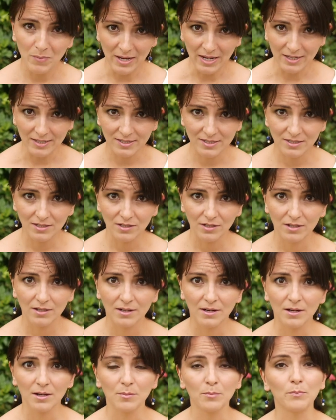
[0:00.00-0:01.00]
mix,
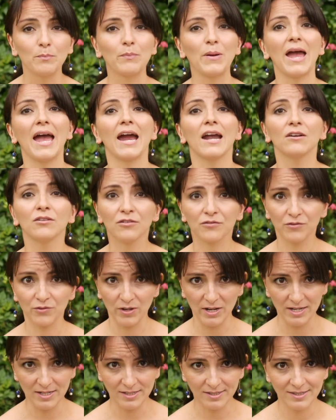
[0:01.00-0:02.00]

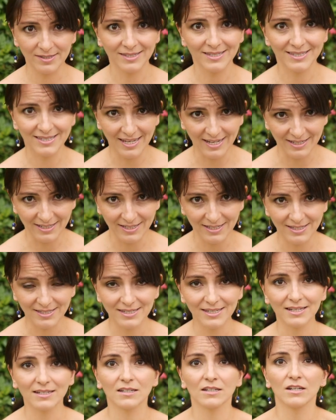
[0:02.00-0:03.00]
paraphrase the sentence
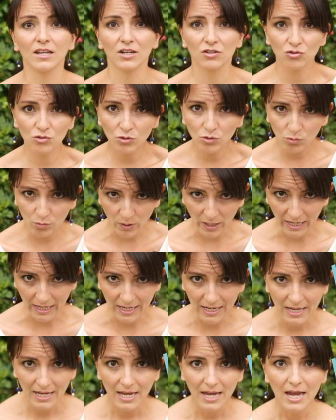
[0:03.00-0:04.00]
in a natural
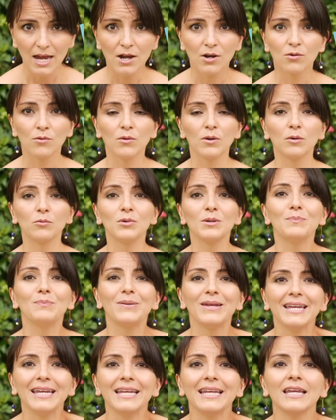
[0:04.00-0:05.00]
way,
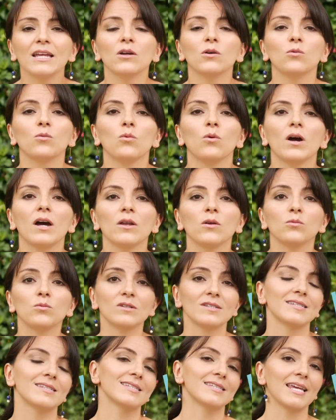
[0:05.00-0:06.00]
repeating what
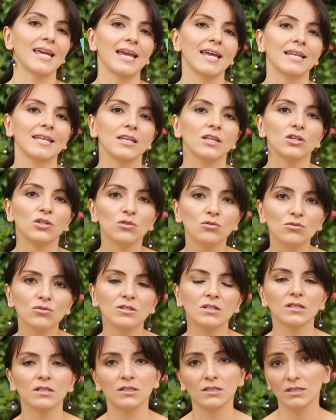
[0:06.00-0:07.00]
was said
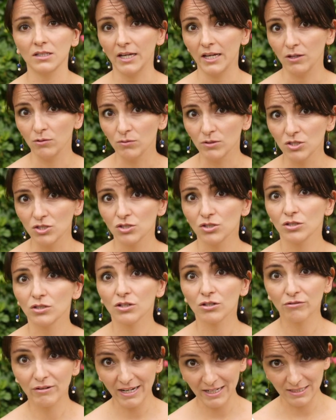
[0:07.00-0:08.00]
using the language
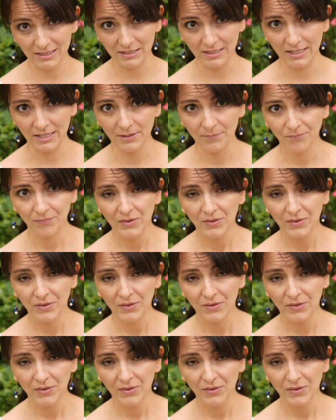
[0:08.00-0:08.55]
correctly.